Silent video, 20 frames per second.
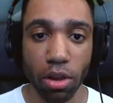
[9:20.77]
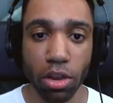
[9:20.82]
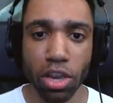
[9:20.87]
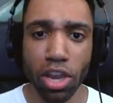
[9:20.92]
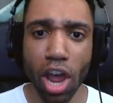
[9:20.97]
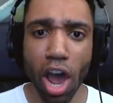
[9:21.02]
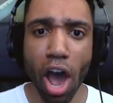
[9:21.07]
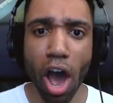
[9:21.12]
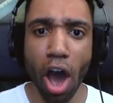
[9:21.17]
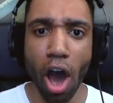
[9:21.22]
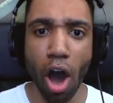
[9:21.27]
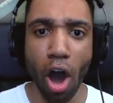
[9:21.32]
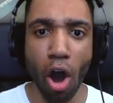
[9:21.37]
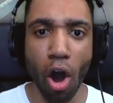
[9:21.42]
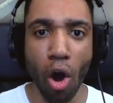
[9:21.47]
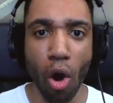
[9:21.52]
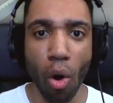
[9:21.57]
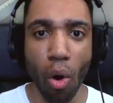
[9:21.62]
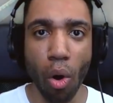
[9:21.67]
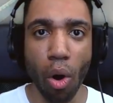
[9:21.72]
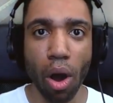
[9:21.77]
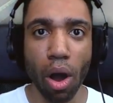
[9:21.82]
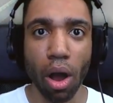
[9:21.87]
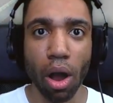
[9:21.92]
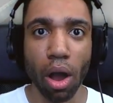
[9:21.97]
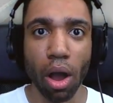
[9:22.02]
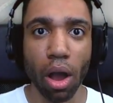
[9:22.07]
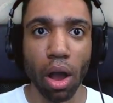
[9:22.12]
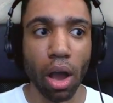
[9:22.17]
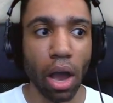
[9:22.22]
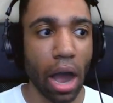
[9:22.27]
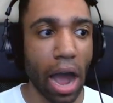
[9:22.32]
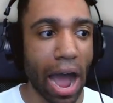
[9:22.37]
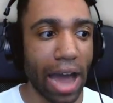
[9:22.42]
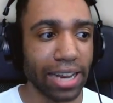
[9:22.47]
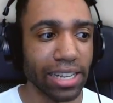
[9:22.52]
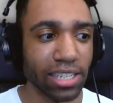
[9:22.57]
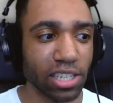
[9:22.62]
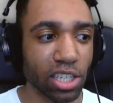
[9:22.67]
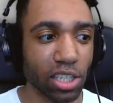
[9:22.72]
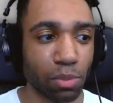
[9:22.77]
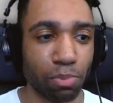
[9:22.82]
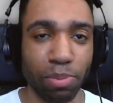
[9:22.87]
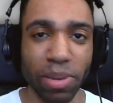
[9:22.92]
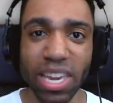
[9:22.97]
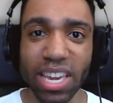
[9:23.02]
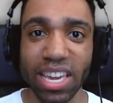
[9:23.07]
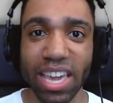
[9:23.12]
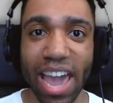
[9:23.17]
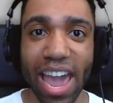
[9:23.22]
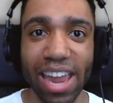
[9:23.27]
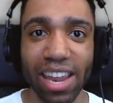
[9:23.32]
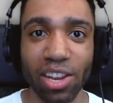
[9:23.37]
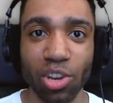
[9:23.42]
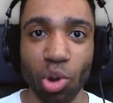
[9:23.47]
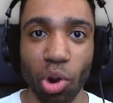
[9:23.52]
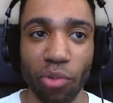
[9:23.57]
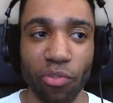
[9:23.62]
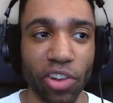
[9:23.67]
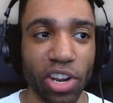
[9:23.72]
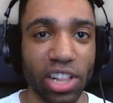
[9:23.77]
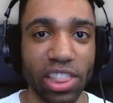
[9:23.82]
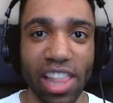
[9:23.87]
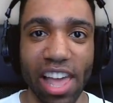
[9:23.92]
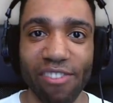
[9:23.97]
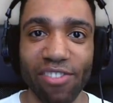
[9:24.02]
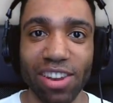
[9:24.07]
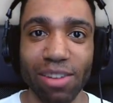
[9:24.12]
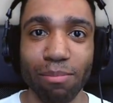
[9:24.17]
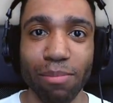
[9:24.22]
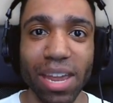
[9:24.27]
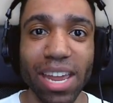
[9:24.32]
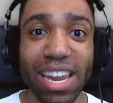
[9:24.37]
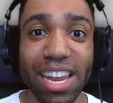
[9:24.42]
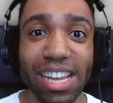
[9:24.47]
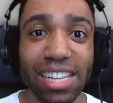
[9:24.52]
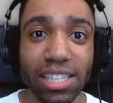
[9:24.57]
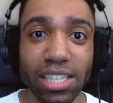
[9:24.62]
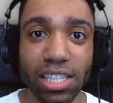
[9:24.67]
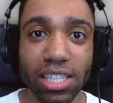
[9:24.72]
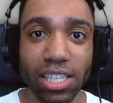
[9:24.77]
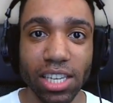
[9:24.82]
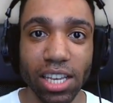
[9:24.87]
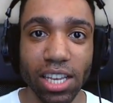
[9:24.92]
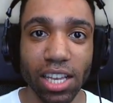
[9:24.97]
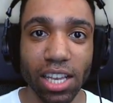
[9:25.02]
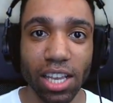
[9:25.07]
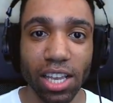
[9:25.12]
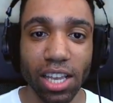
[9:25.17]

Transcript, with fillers: No! I didn't just beat Ganondorf in 11 minutes!